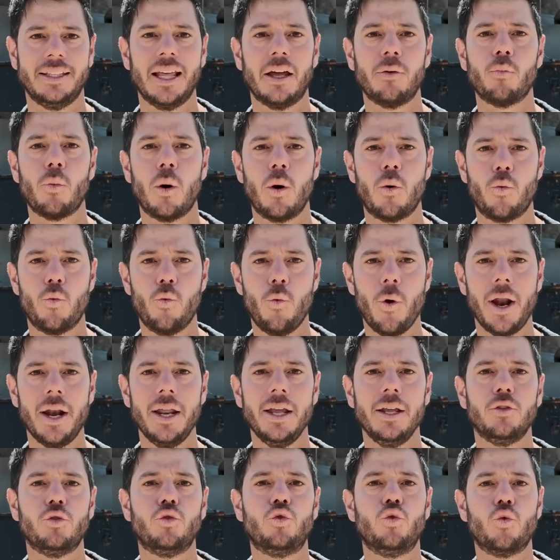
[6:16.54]
that we're
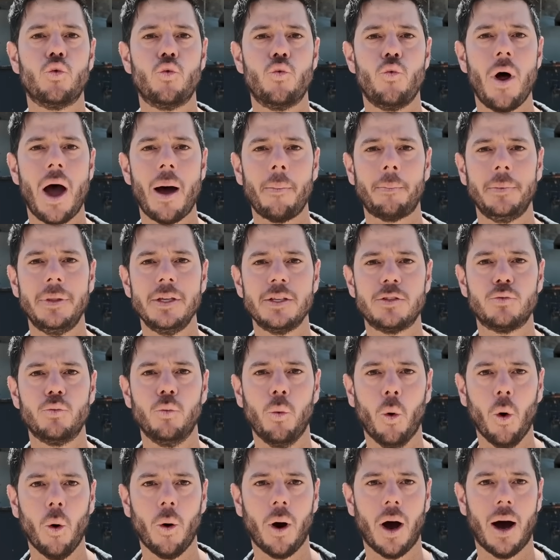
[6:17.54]
ready to wrap
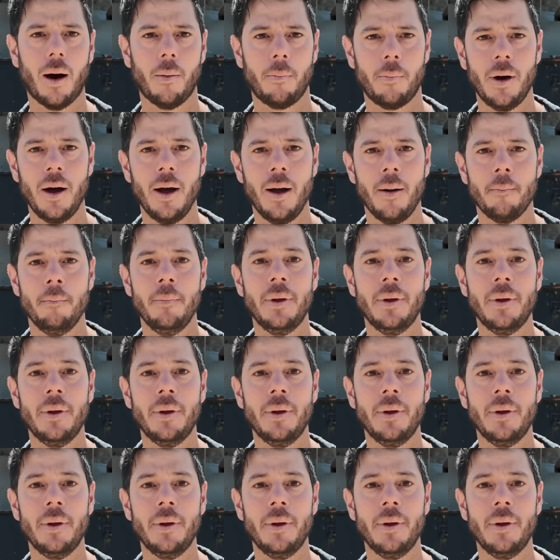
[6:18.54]
this war up